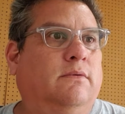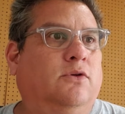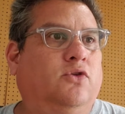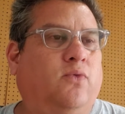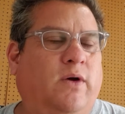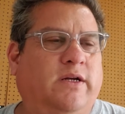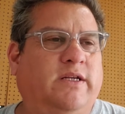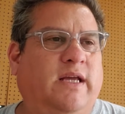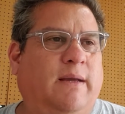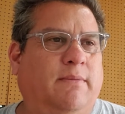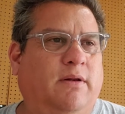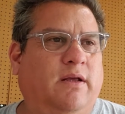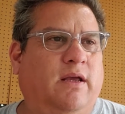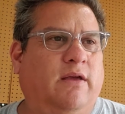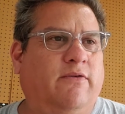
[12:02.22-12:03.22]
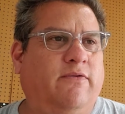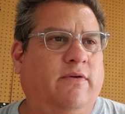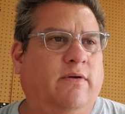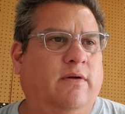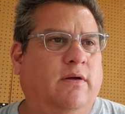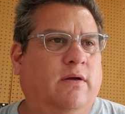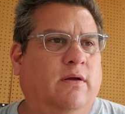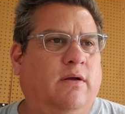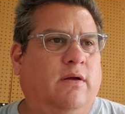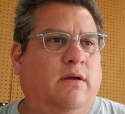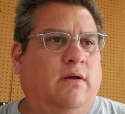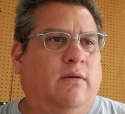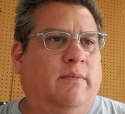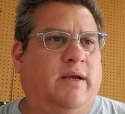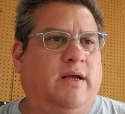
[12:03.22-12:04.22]
20, I believe,
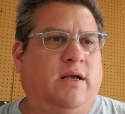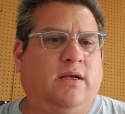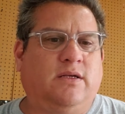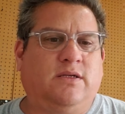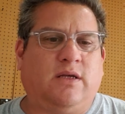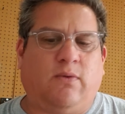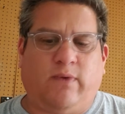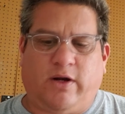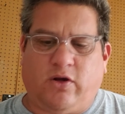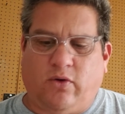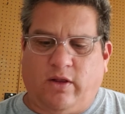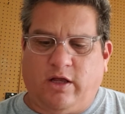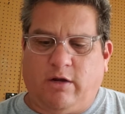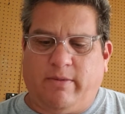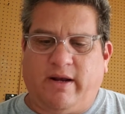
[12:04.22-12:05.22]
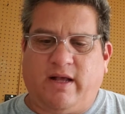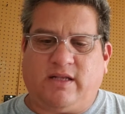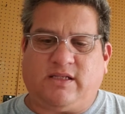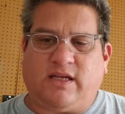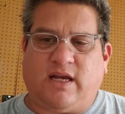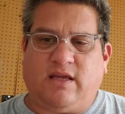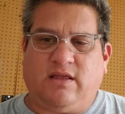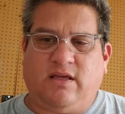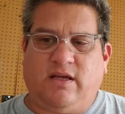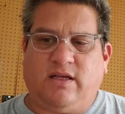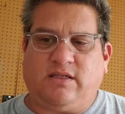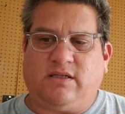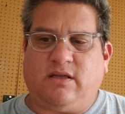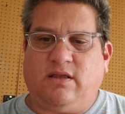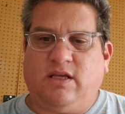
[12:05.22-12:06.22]
because I want to go a little bit outside
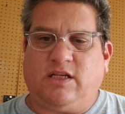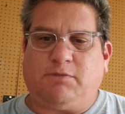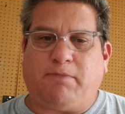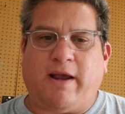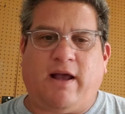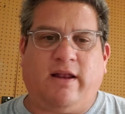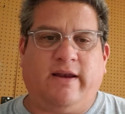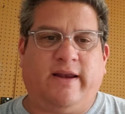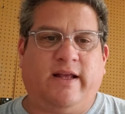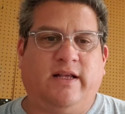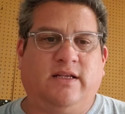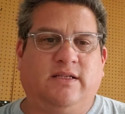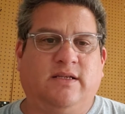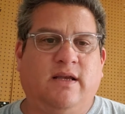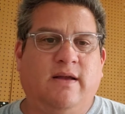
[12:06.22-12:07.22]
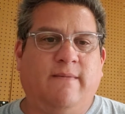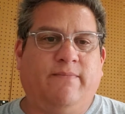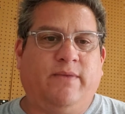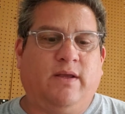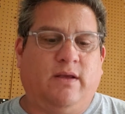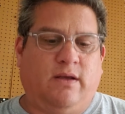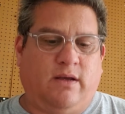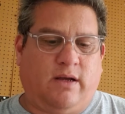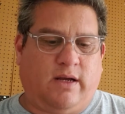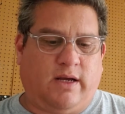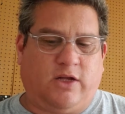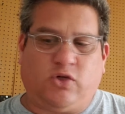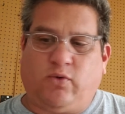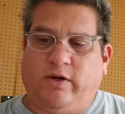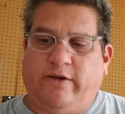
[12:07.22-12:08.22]
this. This palette is
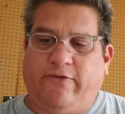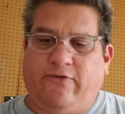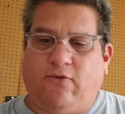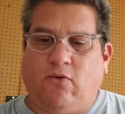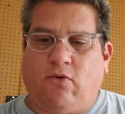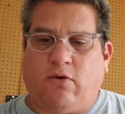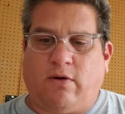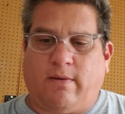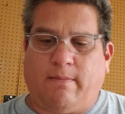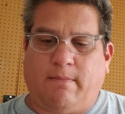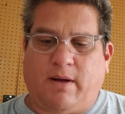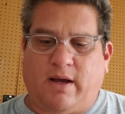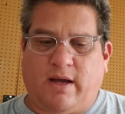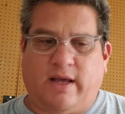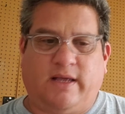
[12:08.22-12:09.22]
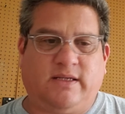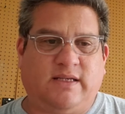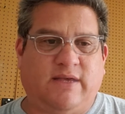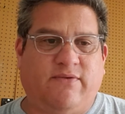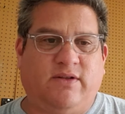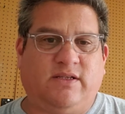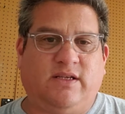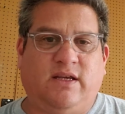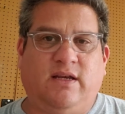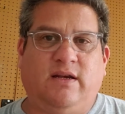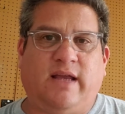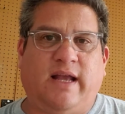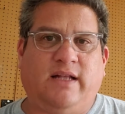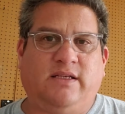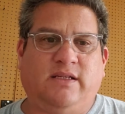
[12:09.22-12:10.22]
24 by 17,
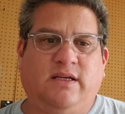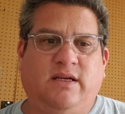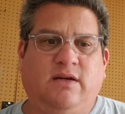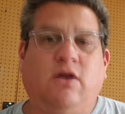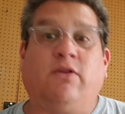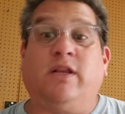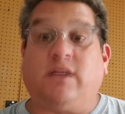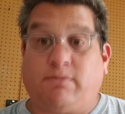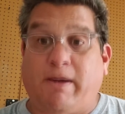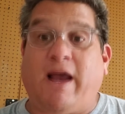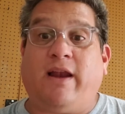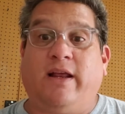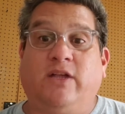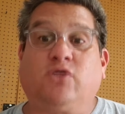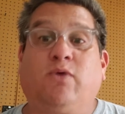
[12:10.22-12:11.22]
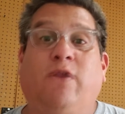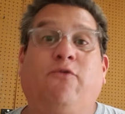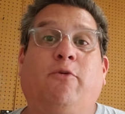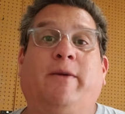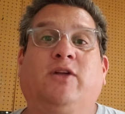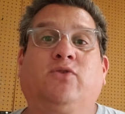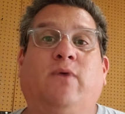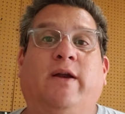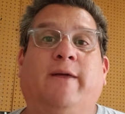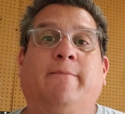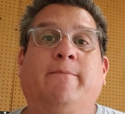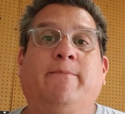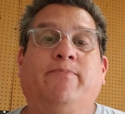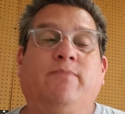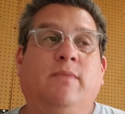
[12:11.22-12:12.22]
18. No, this palette is 24 by 20.
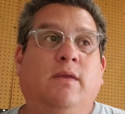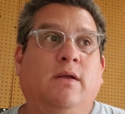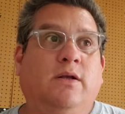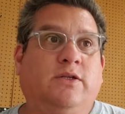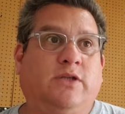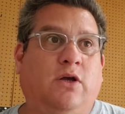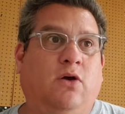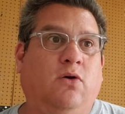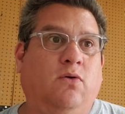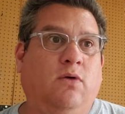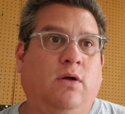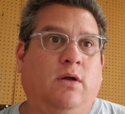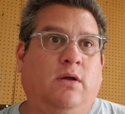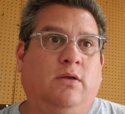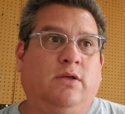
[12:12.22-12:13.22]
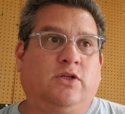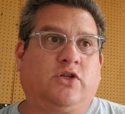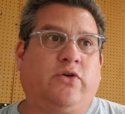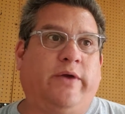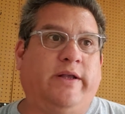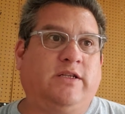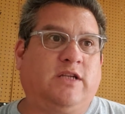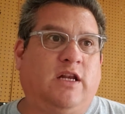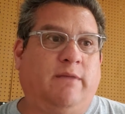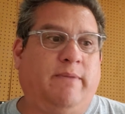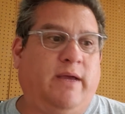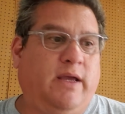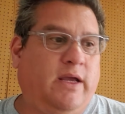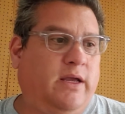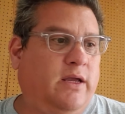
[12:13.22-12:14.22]
So the screen's going to
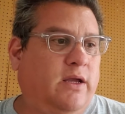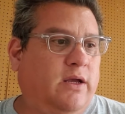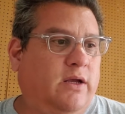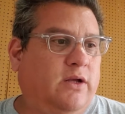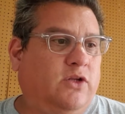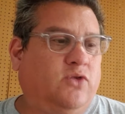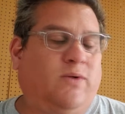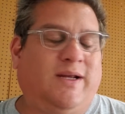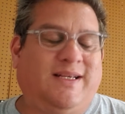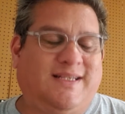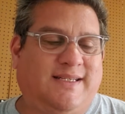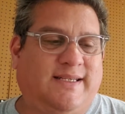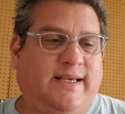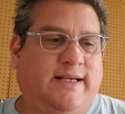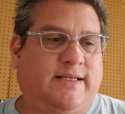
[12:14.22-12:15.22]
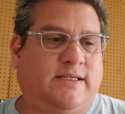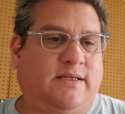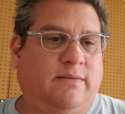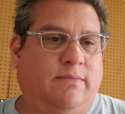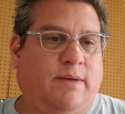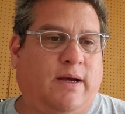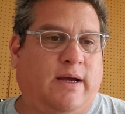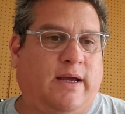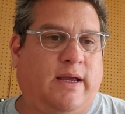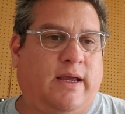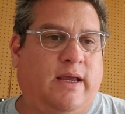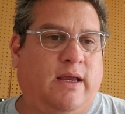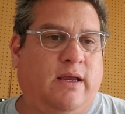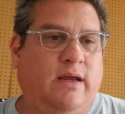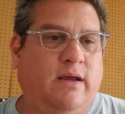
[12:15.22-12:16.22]
be 26
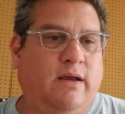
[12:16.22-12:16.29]
by